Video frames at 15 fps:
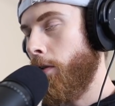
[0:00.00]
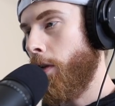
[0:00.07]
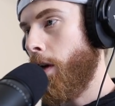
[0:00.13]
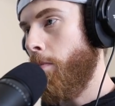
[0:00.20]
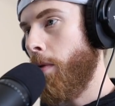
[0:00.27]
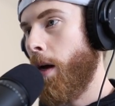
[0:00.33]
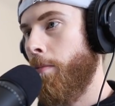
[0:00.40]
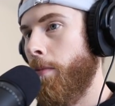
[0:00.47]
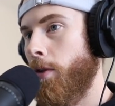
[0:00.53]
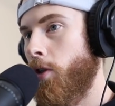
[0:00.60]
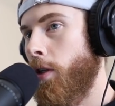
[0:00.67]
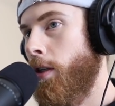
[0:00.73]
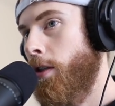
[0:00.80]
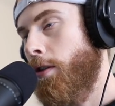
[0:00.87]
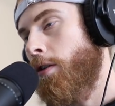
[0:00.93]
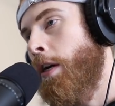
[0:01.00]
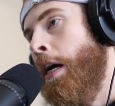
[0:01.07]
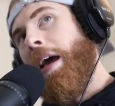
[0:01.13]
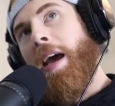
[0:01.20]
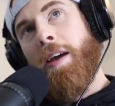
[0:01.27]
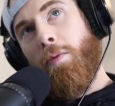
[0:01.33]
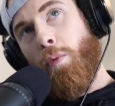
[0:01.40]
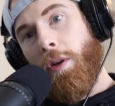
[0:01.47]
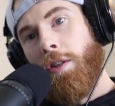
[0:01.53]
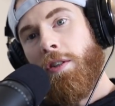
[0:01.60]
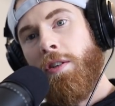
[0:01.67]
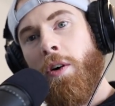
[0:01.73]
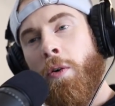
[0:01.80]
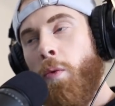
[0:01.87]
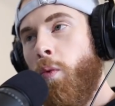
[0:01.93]
Look at me, I'm a genius. And we're
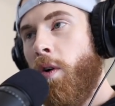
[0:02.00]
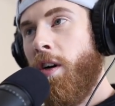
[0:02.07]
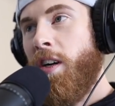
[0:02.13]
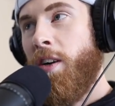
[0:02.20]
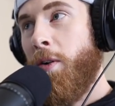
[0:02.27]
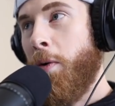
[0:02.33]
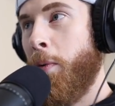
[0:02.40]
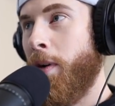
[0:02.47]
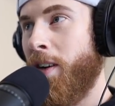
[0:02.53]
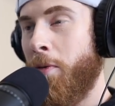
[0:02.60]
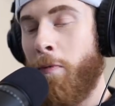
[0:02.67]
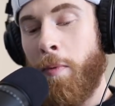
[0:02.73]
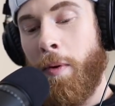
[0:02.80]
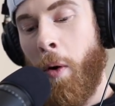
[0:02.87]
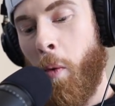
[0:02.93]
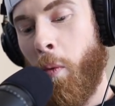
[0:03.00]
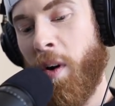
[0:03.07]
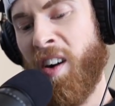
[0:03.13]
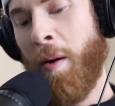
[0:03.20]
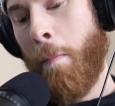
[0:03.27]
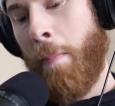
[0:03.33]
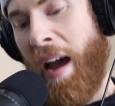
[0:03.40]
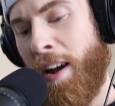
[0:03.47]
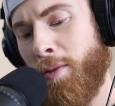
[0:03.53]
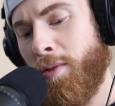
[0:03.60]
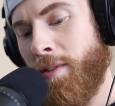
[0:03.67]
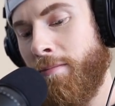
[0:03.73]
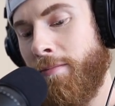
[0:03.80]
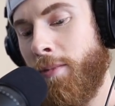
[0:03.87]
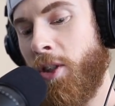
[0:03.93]
just going, we're going, we're going, we're going to battle
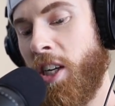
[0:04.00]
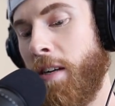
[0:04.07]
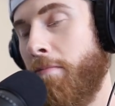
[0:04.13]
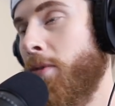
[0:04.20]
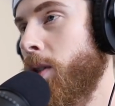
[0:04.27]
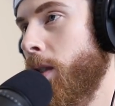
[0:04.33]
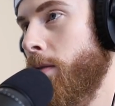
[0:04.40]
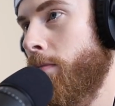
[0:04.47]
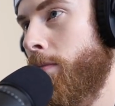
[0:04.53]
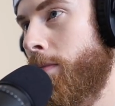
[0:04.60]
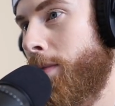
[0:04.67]
some demons.